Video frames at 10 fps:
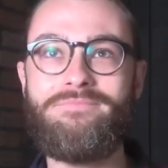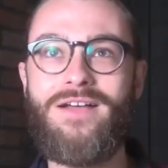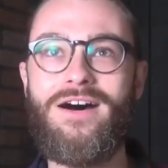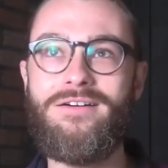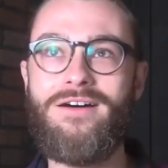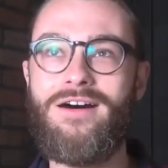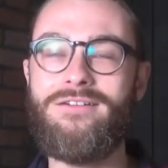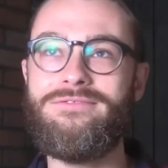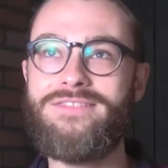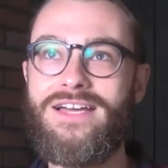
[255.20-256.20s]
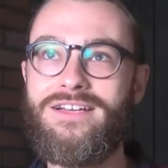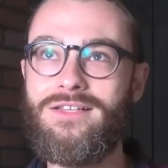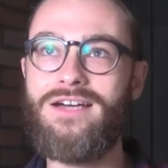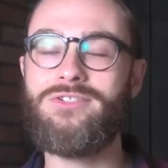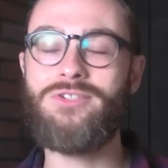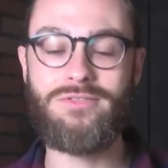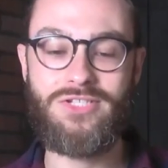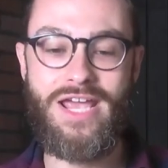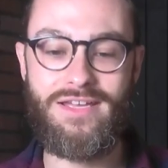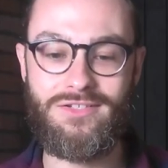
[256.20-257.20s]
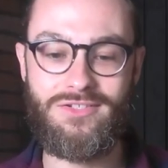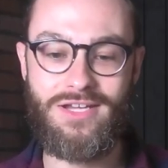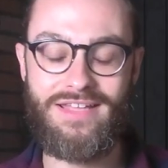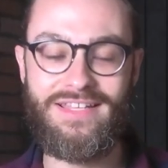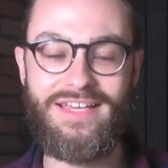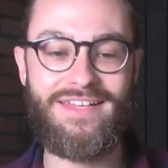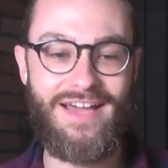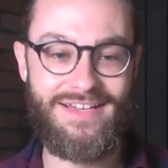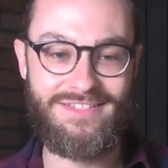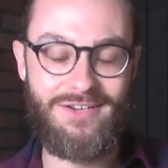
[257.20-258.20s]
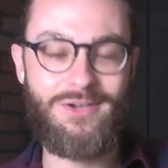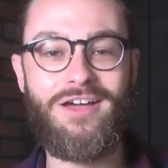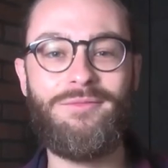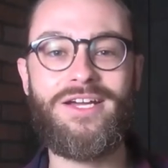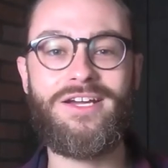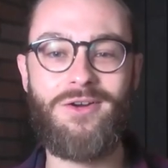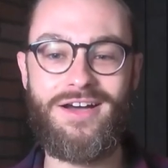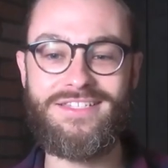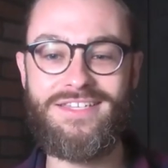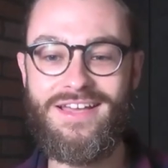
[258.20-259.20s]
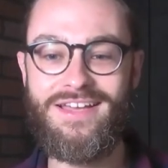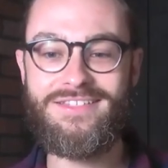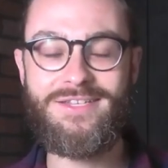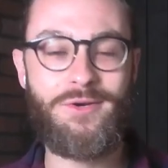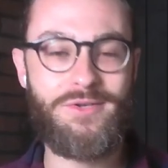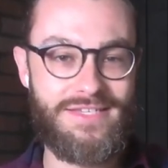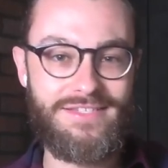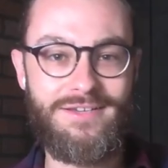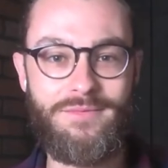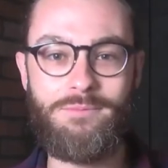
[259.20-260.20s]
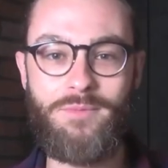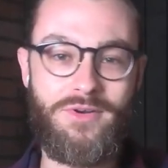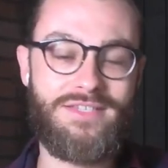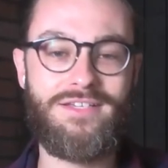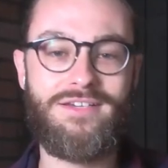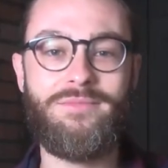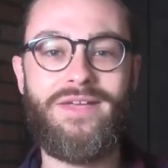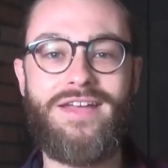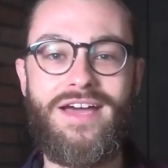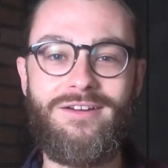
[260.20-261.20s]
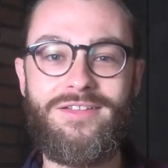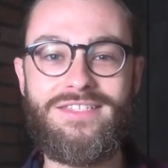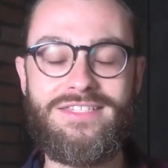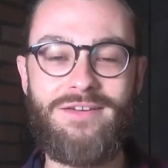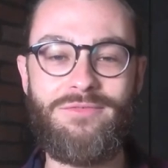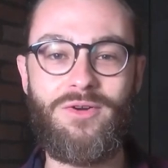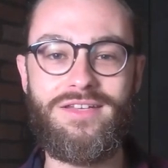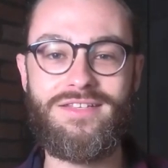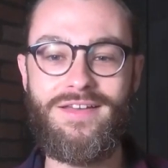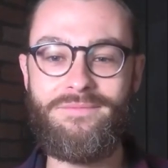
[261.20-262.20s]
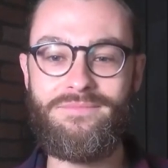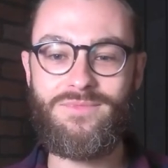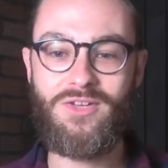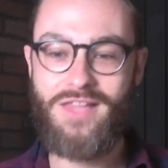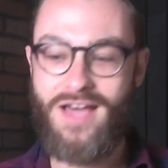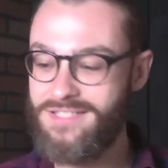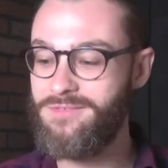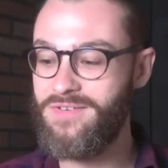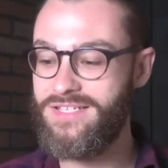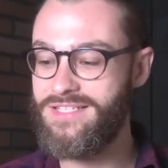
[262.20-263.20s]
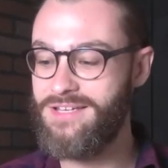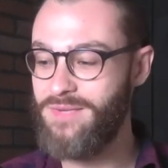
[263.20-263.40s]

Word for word: of, of psychological change. And then I started coming across Stoicism and Buddhism and, and all these different philosophies that